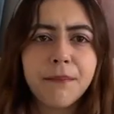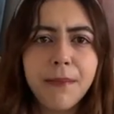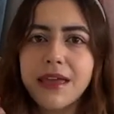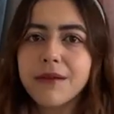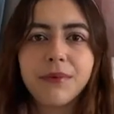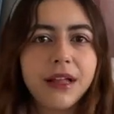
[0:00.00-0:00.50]

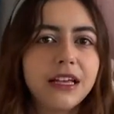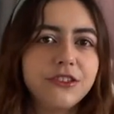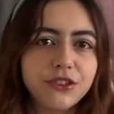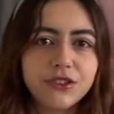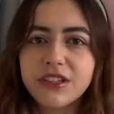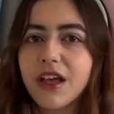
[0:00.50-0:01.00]
make plans
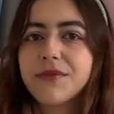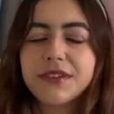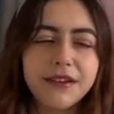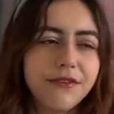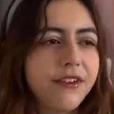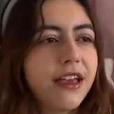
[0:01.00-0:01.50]
yourselves and
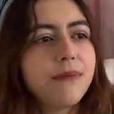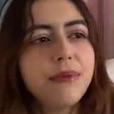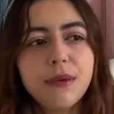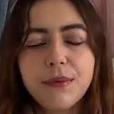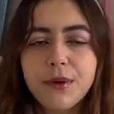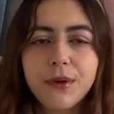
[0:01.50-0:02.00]
invite
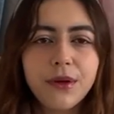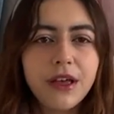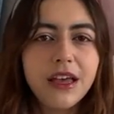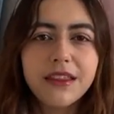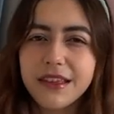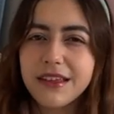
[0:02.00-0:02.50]
people,
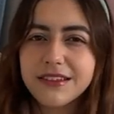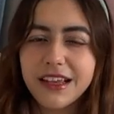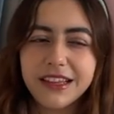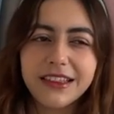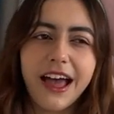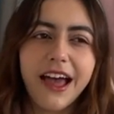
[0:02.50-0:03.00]
things
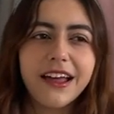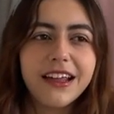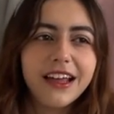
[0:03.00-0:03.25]
like that.